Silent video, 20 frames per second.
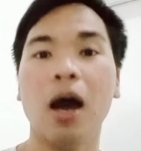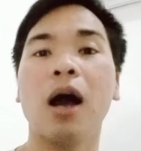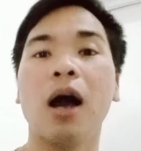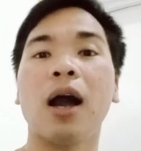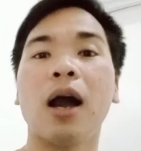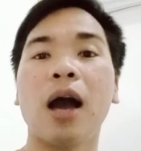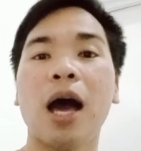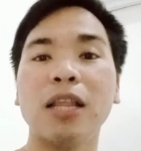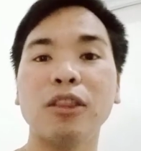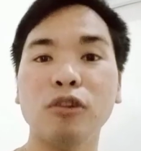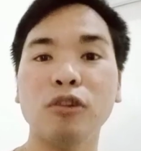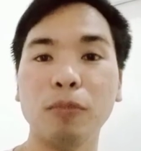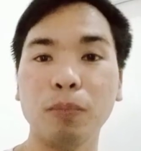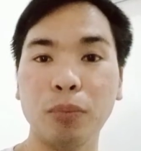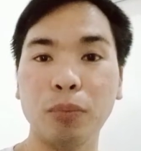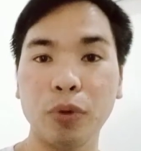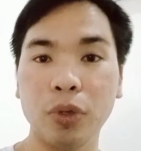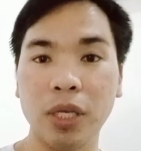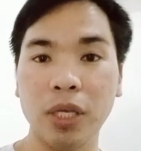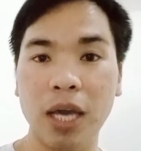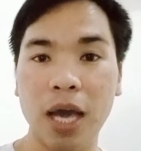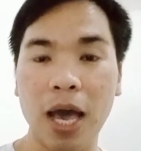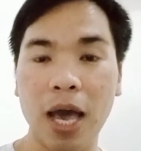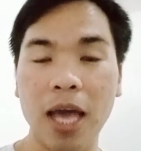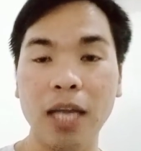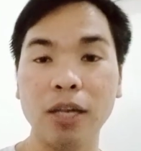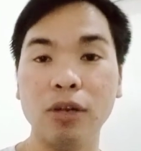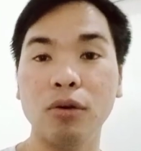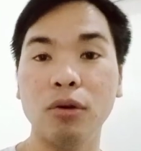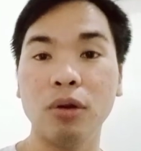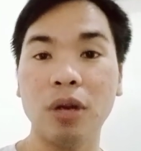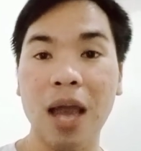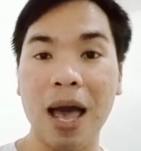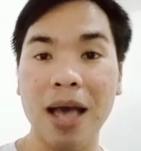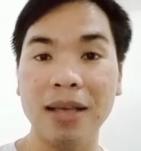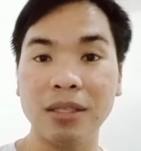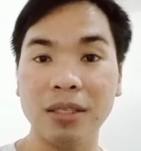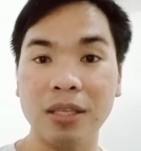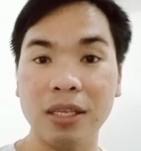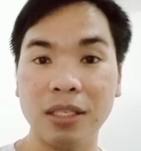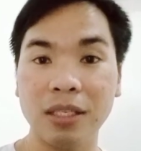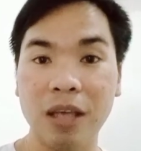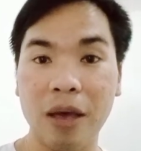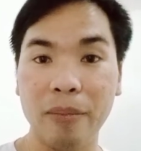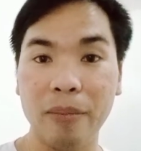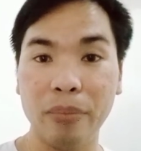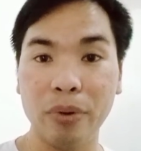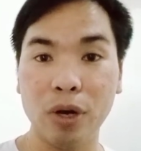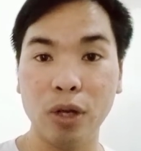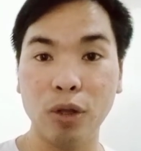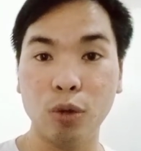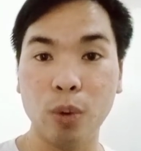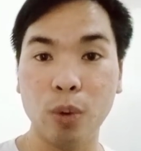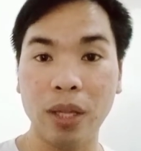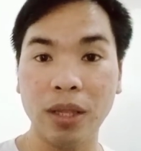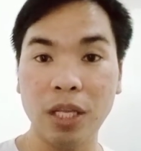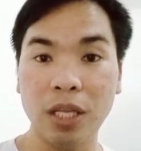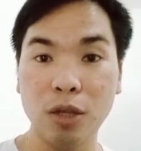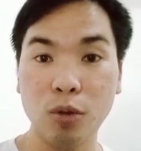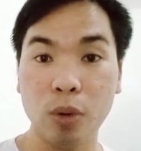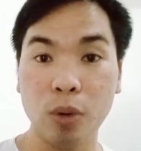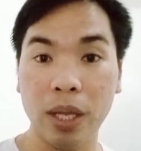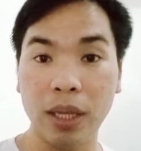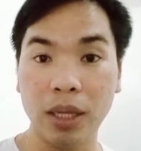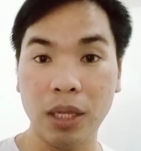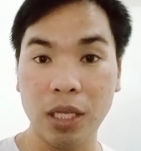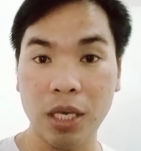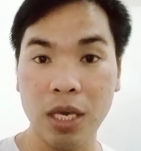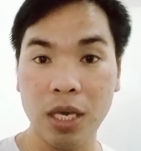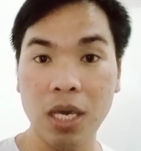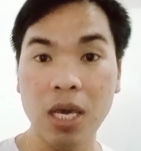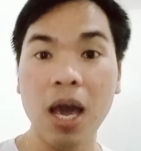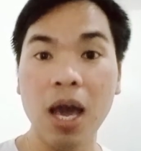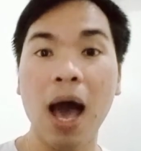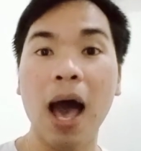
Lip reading: Pat o po niya noong last December 2020